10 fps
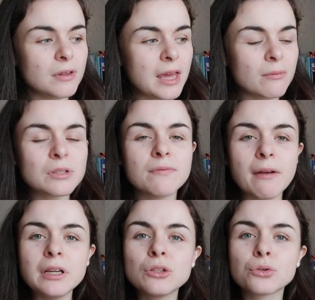It was
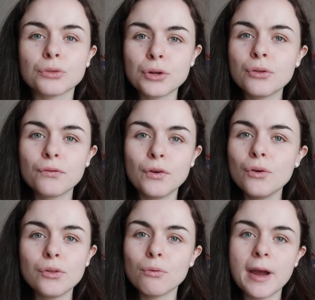very
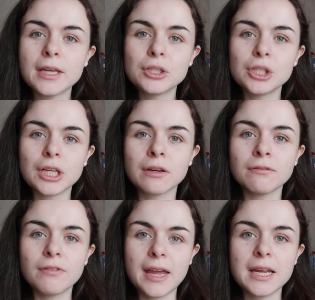truthful, the way she
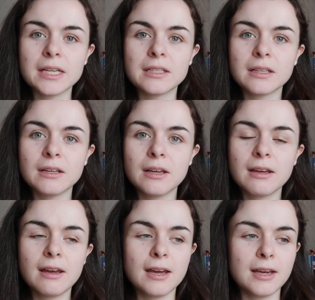conveyed
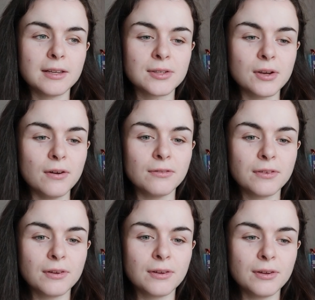sort of
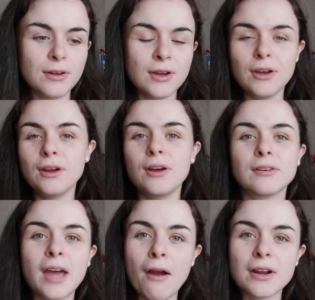her
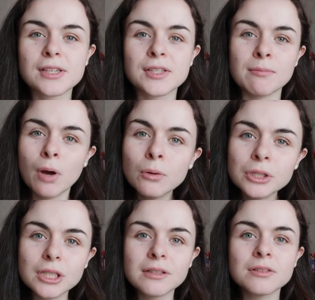character's
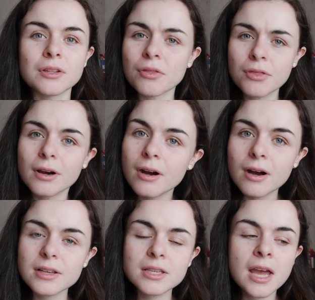emotions and
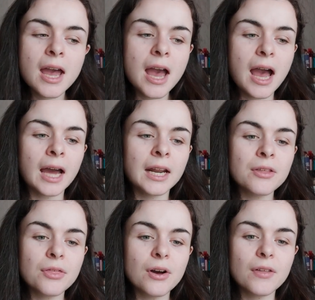thoughts, and I
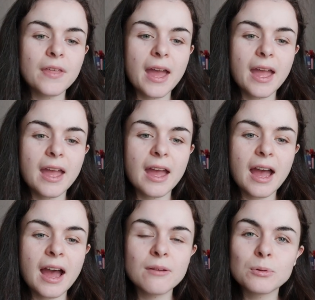thought that
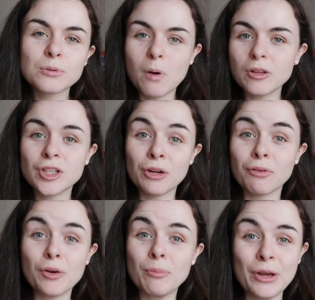I was watching a
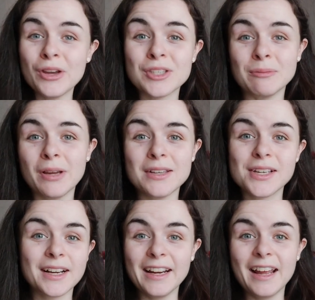real person,
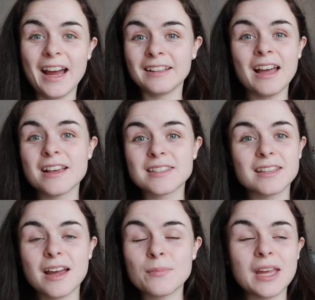basically. And that's,
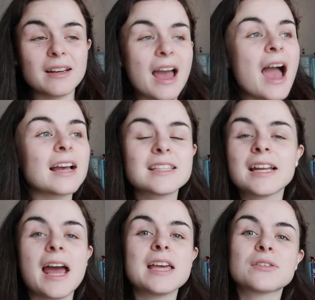I mean, acting
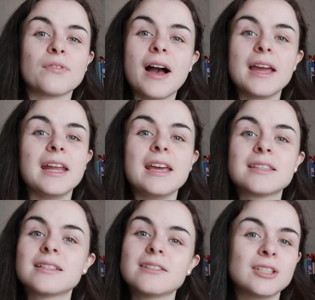at its
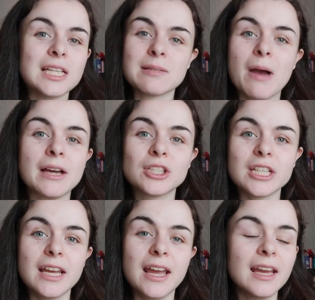finest. She smashed
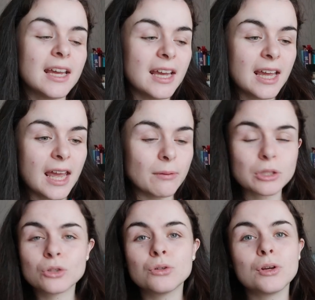it. It
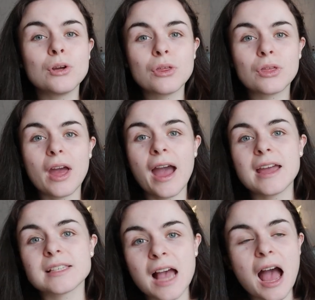was truth at
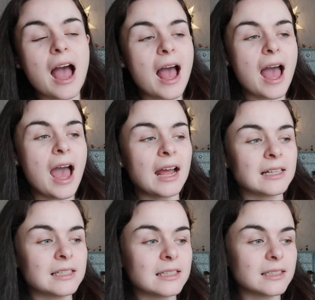its heart.
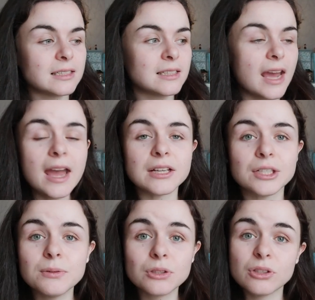And yeah,
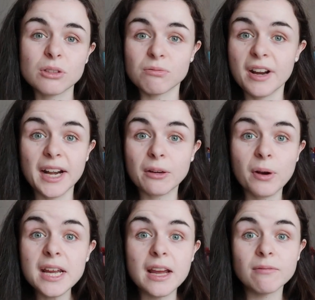she was just really
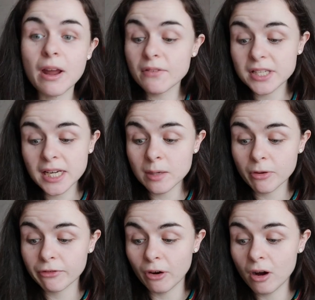great. I've never seen her
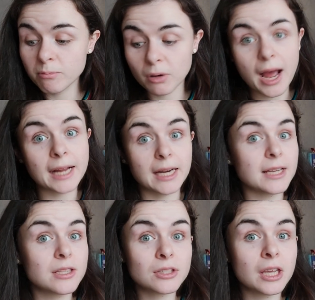before, but I'd
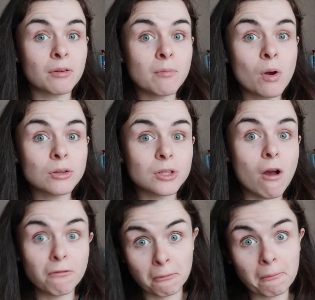like to see her in more
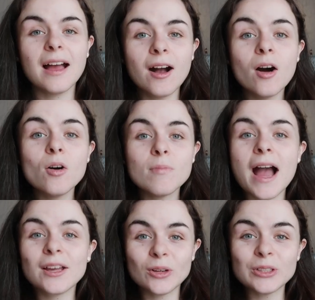stuff. Oh
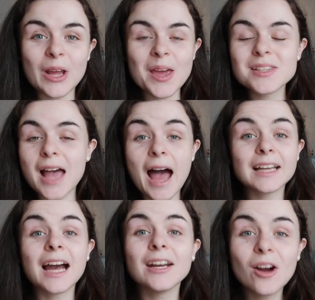my goodness, I
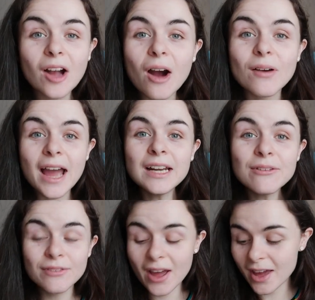cannot go any
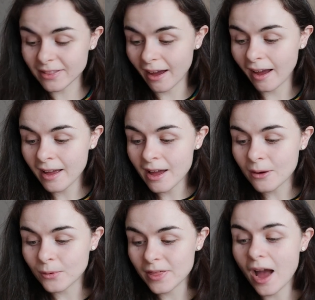further
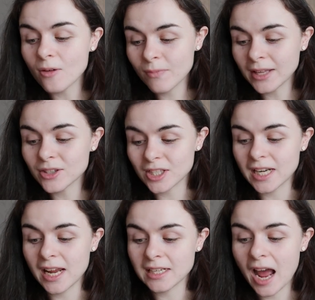without
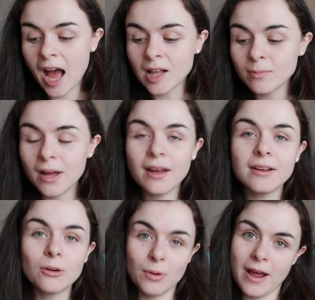mentioning Alma
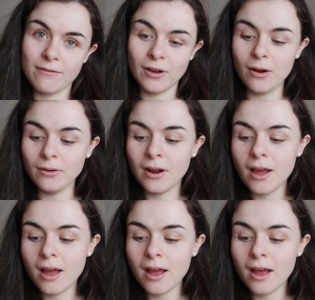Cuervo.